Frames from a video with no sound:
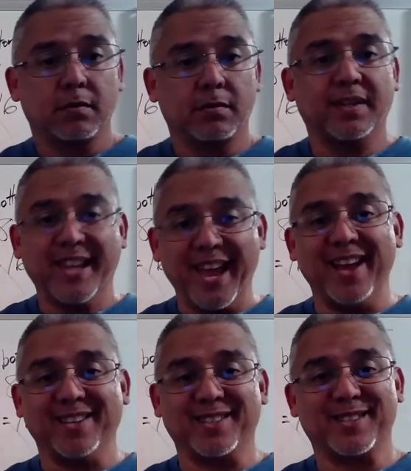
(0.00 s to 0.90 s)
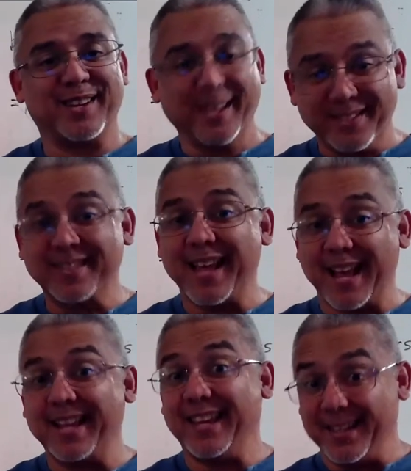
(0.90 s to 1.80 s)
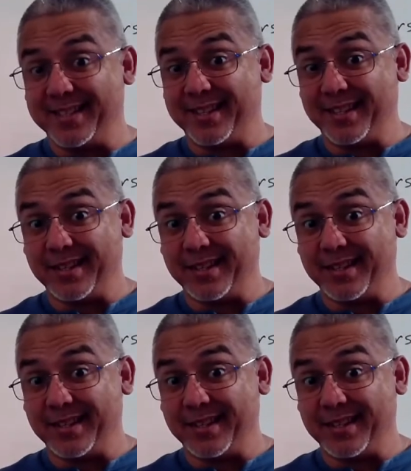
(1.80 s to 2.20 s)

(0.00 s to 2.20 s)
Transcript: Yes, it's that easy.